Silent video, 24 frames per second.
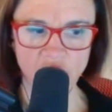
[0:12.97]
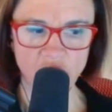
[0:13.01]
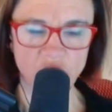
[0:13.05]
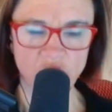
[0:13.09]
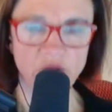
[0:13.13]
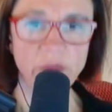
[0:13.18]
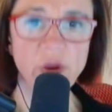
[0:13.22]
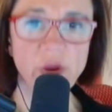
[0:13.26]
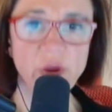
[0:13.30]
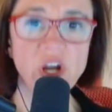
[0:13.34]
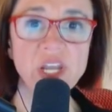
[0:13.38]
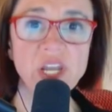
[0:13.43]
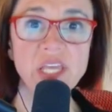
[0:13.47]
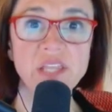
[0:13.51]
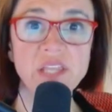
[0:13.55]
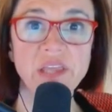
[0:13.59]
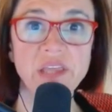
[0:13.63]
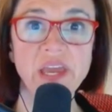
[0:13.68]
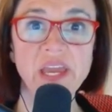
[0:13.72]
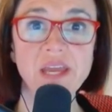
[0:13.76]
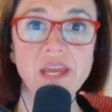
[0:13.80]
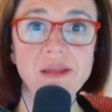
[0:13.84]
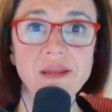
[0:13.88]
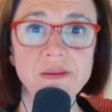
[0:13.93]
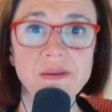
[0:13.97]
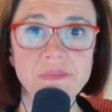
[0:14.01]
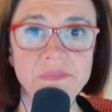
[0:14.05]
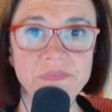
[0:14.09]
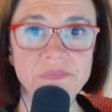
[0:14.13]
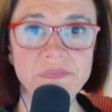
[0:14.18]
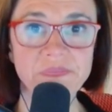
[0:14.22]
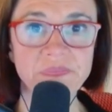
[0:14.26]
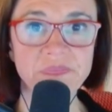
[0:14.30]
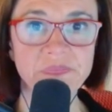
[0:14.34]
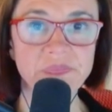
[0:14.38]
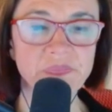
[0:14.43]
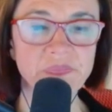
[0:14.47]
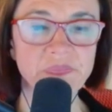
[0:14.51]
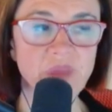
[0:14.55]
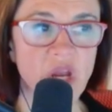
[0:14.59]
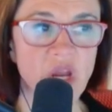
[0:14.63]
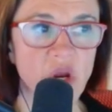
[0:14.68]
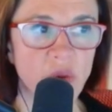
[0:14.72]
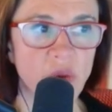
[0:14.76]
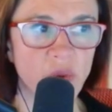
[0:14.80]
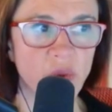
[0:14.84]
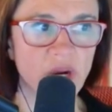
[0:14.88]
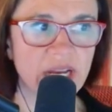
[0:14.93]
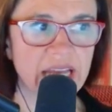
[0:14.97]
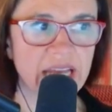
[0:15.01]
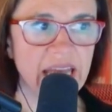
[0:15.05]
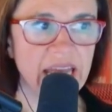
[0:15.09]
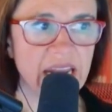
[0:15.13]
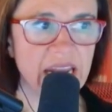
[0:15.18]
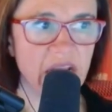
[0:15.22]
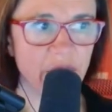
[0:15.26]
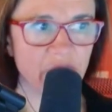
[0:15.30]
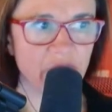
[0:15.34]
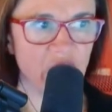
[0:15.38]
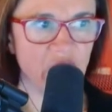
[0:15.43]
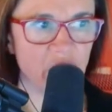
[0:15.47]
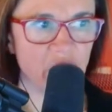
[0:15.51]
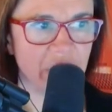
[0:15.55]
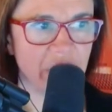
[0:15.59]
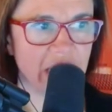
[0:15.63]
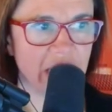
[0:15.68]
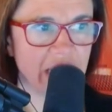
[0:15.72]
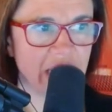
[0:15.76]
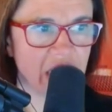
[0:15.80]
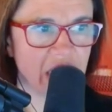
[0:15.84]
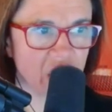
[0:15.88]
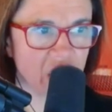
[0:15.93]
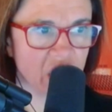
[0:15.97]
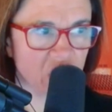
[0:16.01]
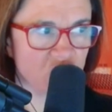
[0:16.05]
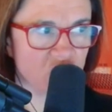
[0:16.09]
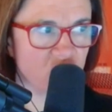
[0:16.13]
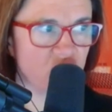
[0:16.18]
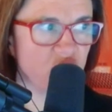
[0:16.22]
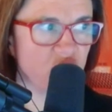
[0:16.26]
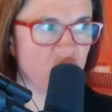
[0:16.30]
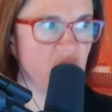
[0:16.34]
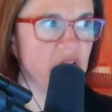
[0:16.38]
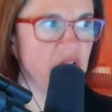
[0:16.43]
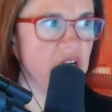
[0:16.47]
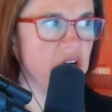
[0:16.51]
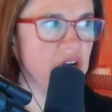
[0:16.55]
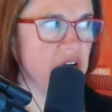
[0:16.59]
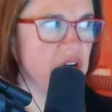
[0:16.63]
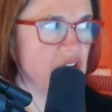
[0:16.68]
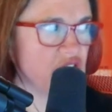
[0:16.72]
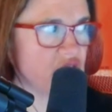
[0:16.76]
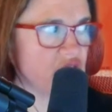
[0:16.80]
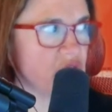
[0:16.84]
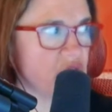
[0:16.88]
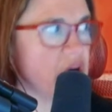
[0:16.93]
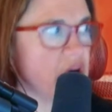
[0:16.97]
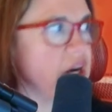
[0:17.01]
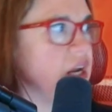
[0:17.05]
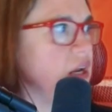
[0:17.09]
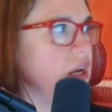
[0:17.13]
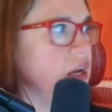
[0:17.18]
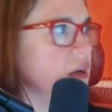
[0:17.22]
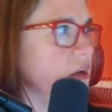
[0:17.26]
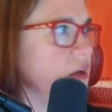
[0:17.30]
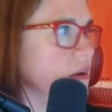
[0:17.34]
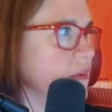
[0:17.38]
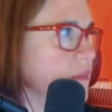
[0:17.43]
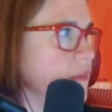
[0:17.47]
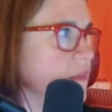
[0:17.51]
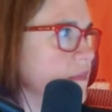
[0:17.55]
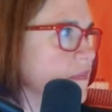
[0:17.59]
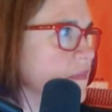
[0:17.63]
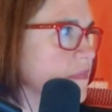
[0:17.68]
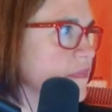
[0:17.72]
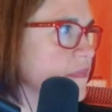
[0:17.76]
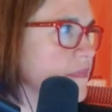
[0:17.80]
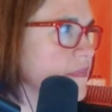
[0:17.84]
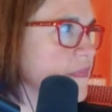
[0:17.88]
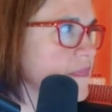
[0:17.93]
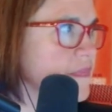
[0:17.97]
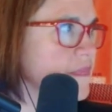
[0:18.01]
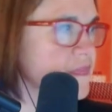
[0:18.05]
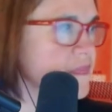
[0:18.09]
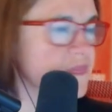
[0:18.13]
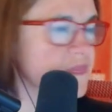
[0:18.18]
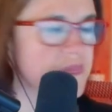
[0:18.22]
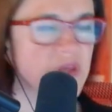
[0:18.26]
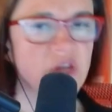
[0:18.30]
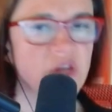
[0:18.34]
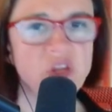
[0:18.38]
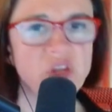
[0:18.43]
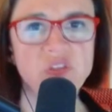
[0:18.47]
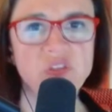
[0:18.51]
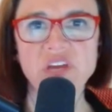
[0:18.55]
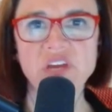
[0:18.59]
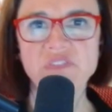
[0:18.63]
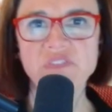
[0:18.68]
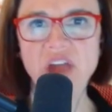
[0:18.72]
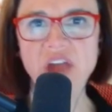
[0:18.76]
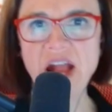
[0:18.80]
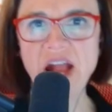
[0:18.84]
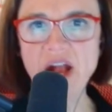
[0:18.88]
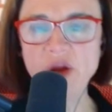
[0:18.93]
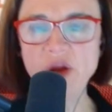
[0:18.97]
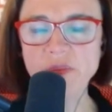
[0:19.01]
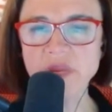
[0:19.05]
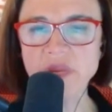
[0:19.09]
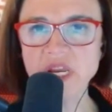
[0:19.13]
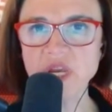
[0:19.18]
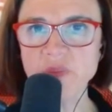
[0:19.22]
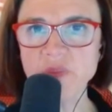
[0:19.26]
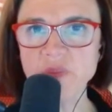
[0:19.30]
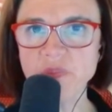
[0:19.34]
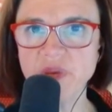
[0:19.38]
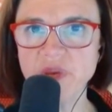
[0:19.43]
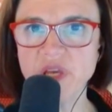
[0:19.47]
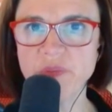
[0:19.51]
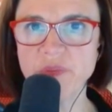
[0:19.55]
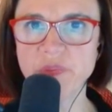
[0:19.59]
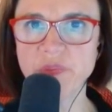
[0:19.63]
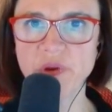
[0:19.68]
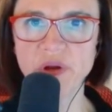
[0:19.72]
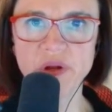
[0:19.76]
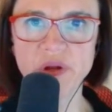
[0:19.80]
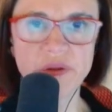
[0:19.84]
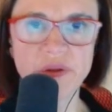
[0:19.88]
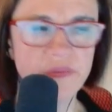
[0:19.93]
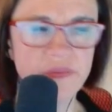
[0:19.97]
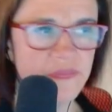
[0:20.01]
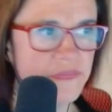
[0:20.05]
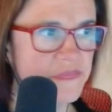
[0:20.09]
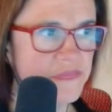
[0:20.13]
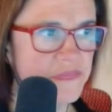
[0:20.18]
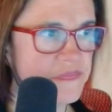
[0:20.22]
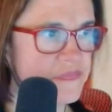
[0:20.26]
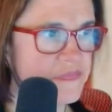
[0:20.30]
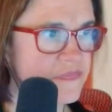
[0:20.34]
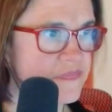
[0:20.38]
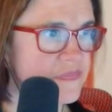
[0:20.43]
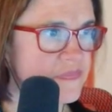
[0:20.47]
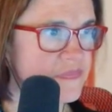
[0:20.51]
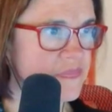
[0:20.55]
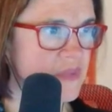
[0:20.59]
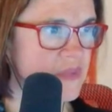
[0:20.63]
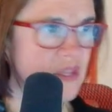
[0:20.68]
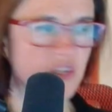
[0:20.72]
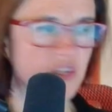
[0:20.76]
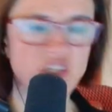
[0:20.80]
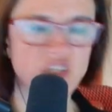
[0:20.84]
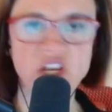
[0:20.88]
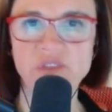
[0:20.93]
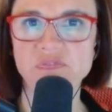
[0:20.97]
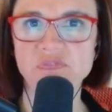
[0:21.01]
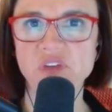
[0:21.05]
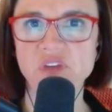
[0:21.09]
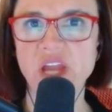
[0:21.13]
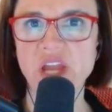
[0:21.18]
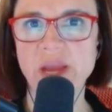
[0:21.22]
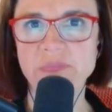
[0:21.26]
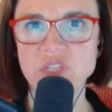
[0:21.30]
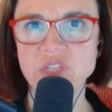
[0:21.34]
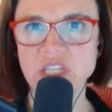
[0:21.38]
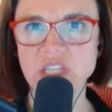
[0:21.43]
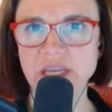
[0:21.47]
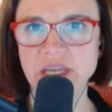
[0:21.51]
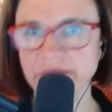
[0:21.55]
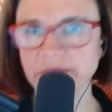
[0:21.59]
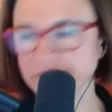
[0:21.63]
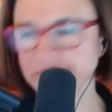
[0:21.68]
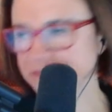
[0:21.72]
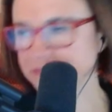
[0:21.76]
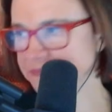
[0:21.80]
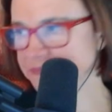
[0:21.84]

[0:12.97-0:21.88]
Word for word: Good morning, Lee. Hey there, Tara. We're getting a bigger peek at an extraordinary story. When you think of how many people, Jeffrey Epstein,